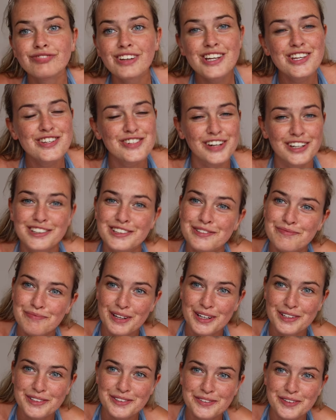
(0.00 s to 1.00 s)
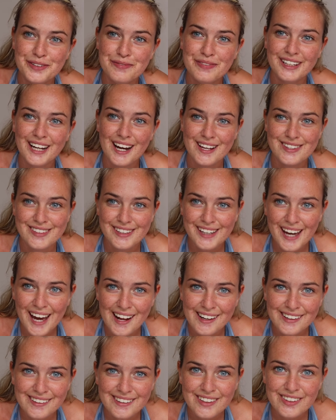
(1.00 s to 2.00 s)
This dress is beautiful, but yet
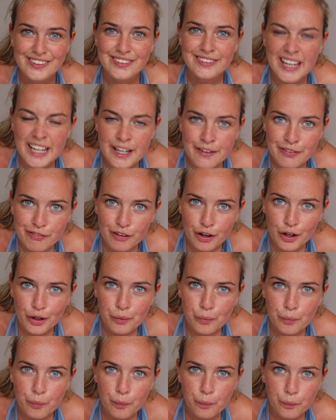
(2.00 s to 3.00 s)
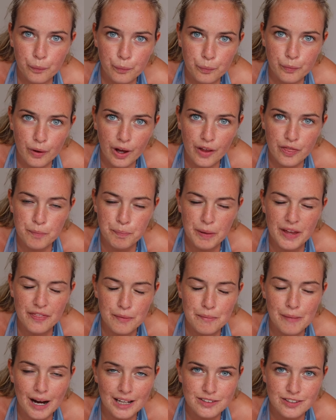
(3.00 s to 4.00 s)
again, see-through at the bit
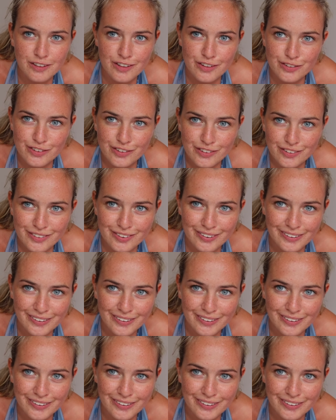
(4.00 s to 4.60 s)
that matters.